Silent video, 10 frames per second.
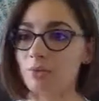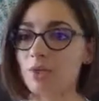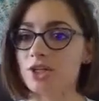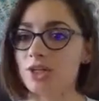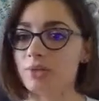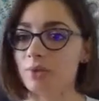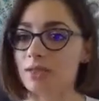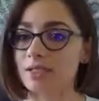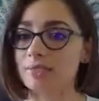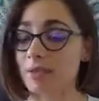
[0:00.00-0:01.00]
which it
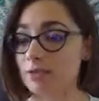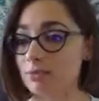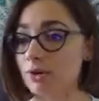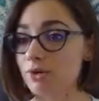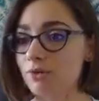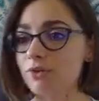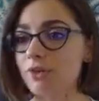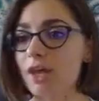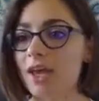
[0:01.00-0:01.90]
was meant to move.